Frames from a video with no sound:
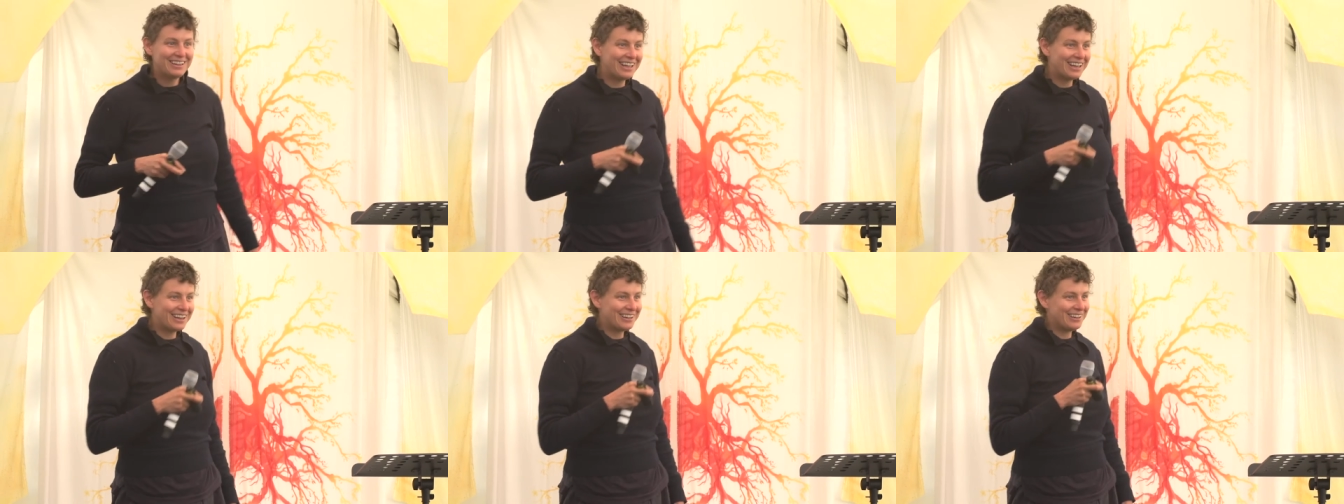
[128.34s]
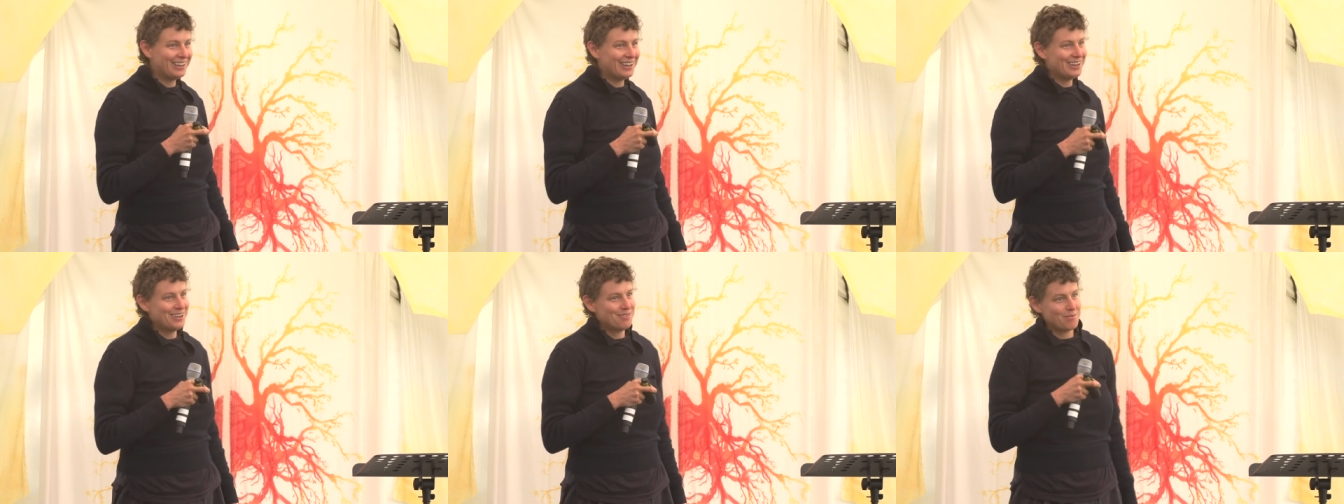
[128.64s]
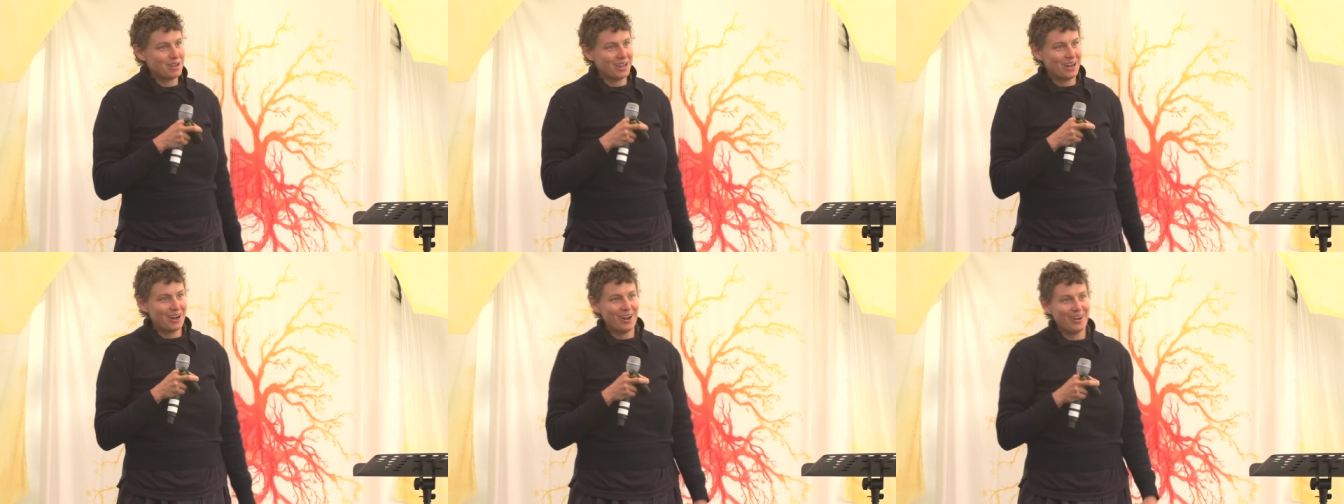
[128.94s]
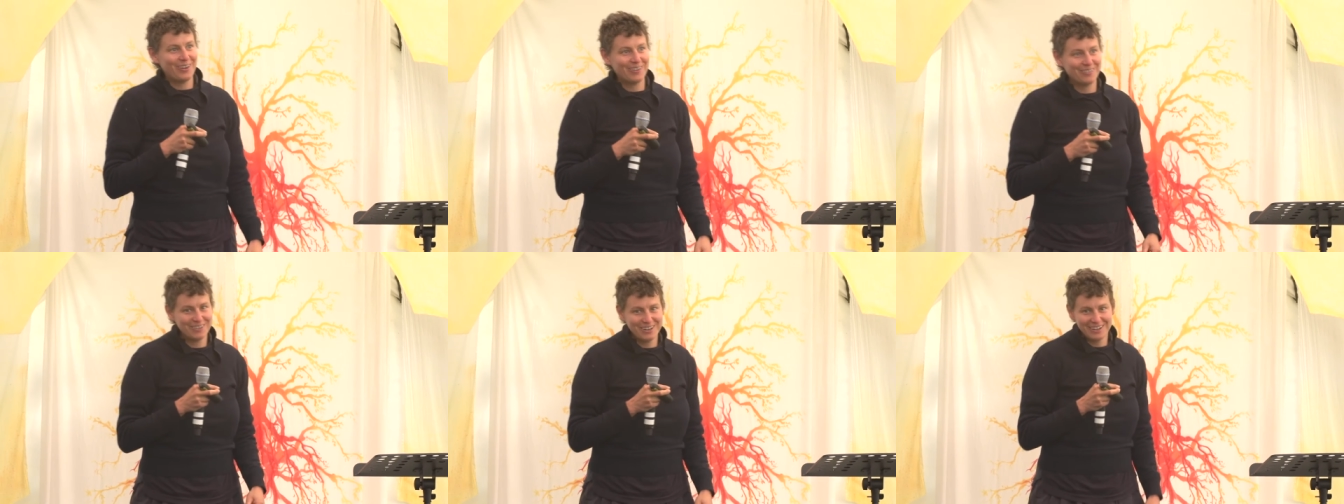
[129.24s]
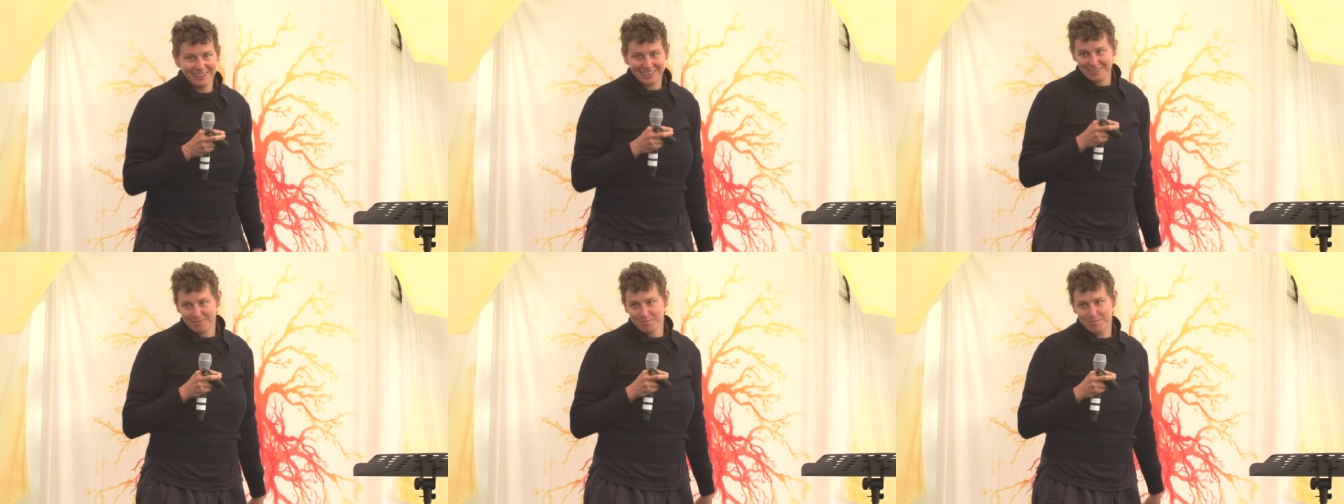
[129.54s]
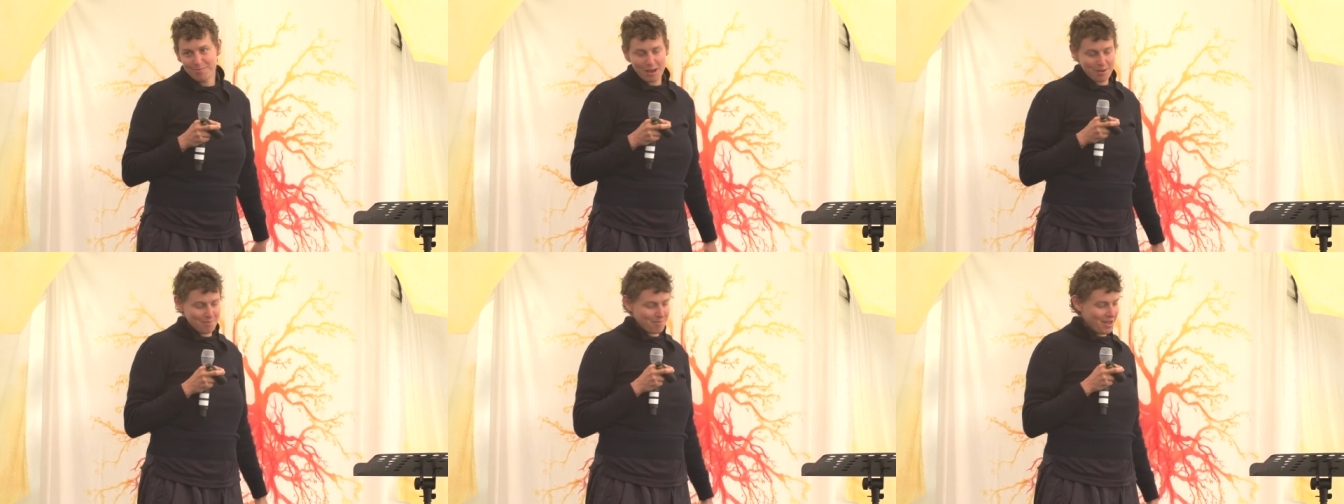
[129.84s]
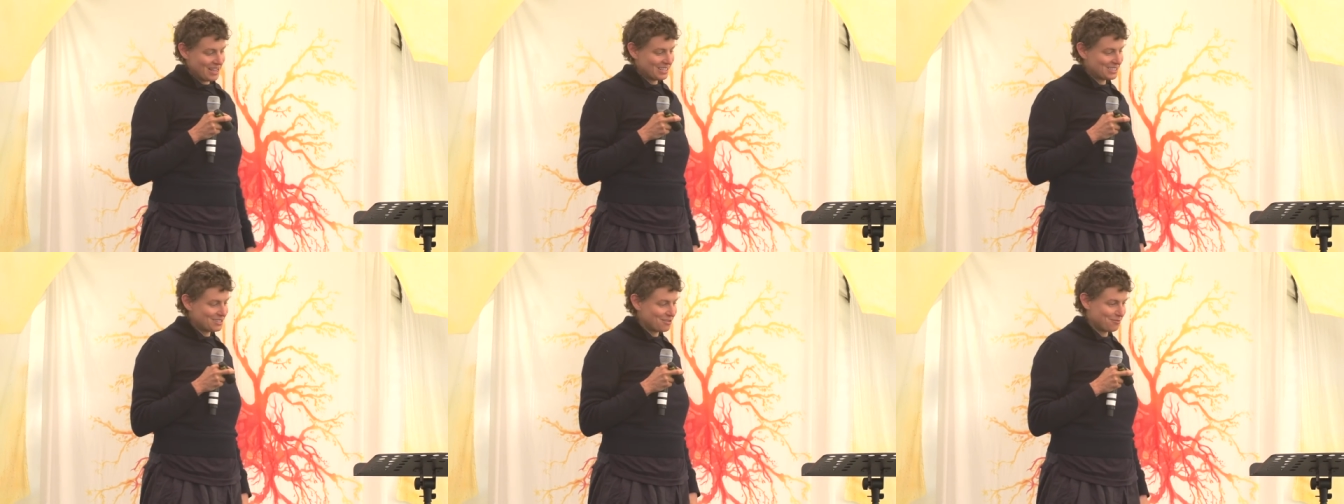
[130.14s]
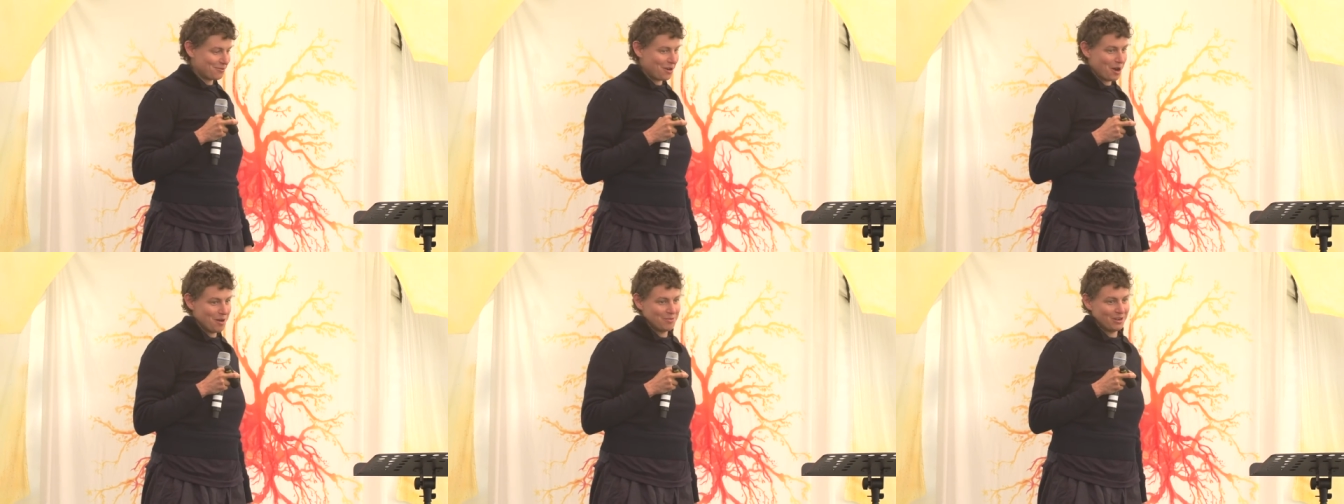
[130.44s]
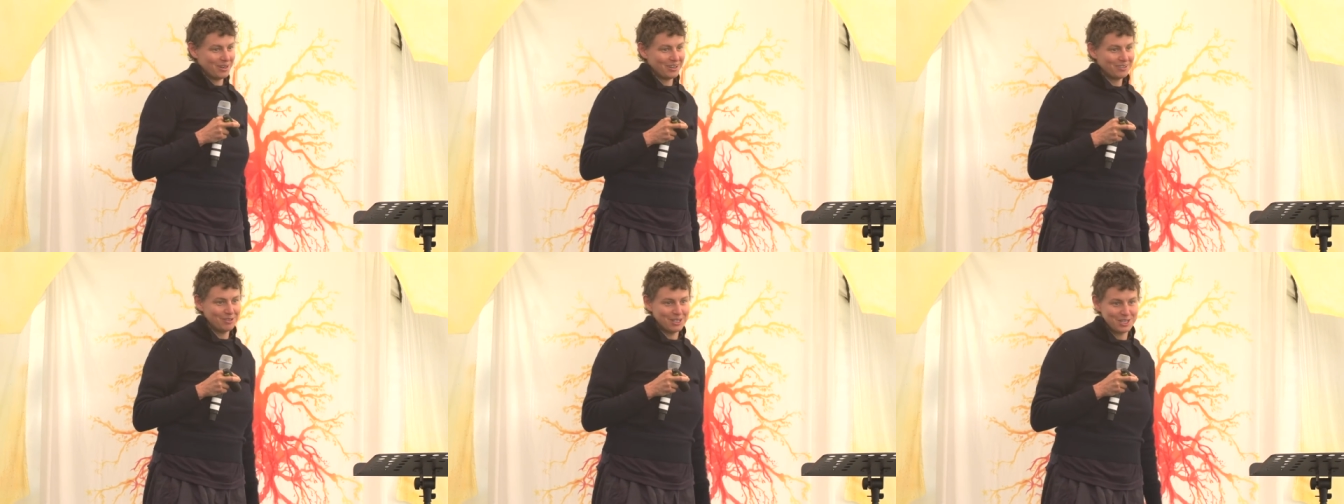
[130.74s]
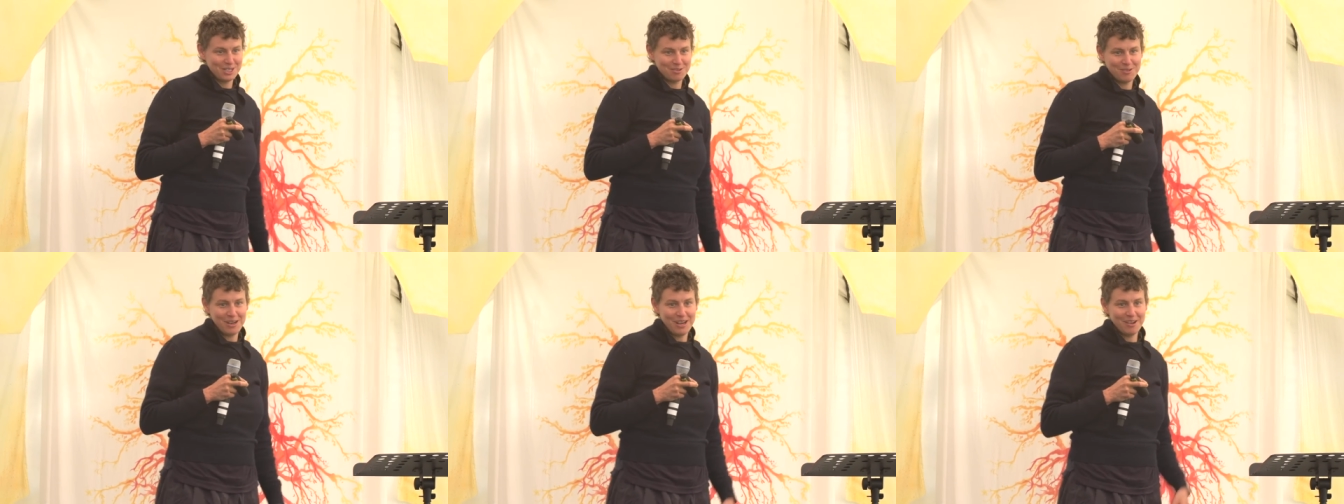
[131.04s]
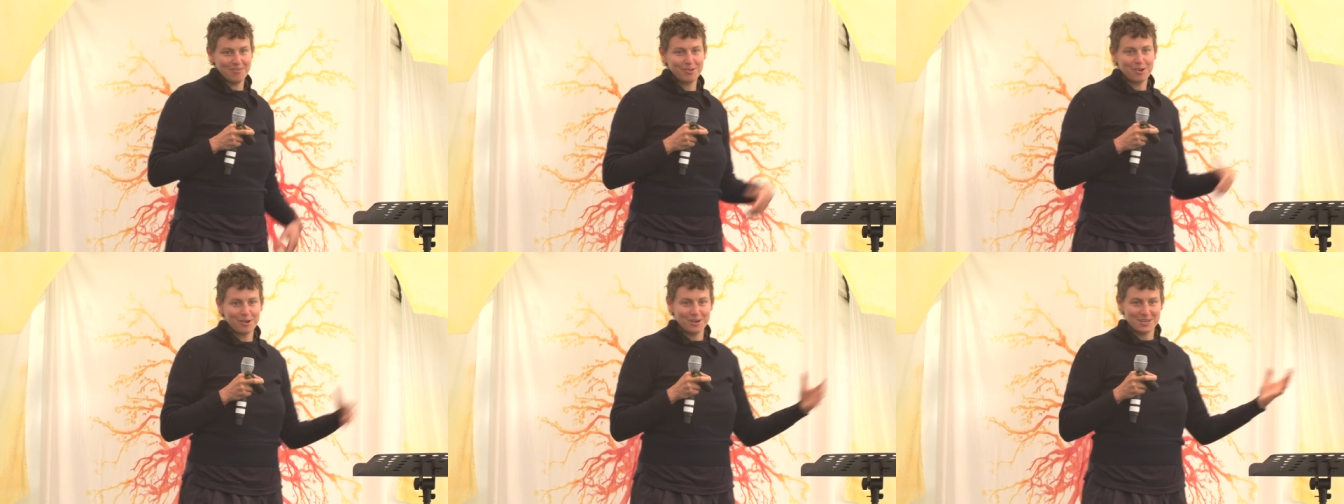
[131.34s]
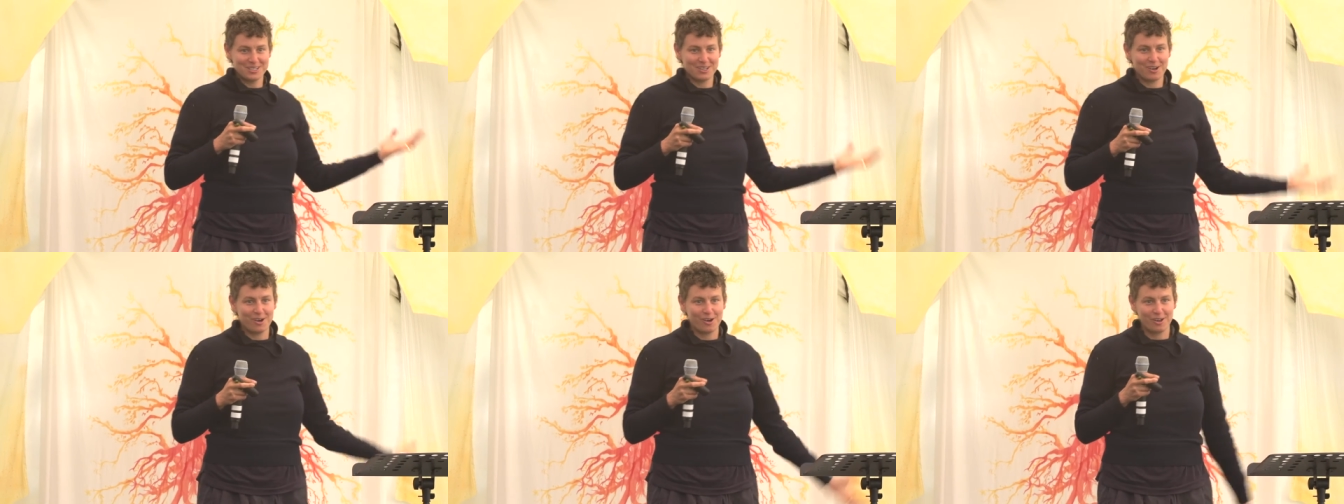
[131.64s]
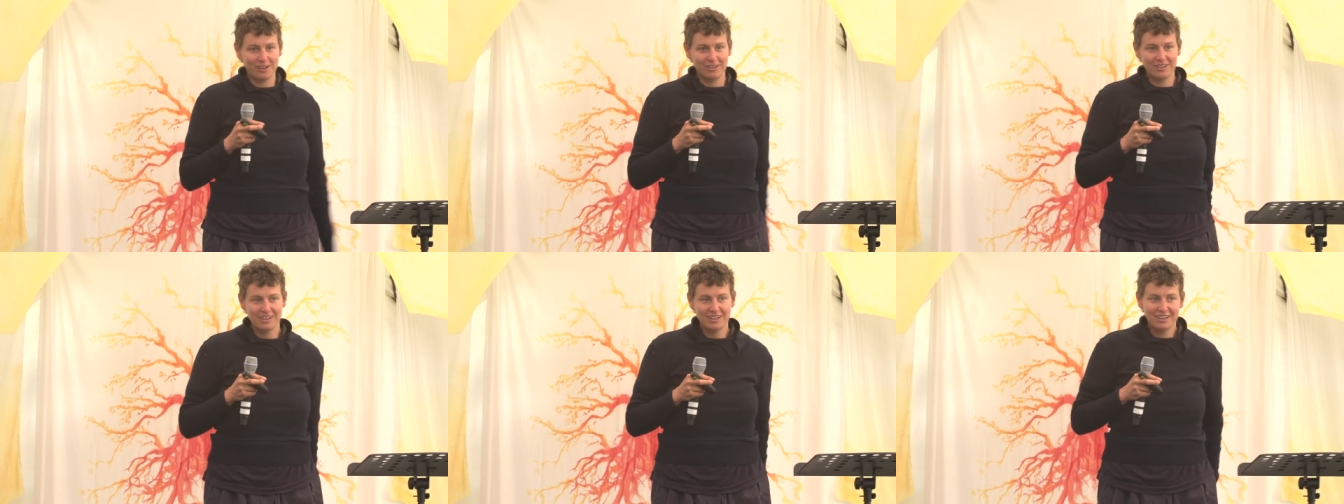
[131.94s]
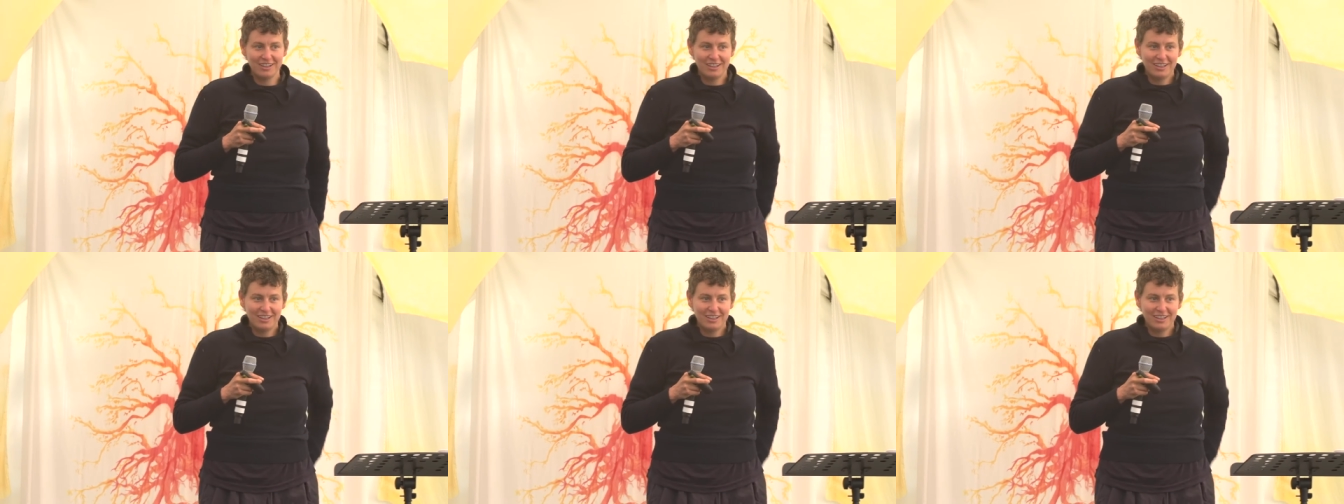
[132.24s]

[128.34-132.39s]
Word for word: let alone, you know, a real a master farmer, which we, of course, all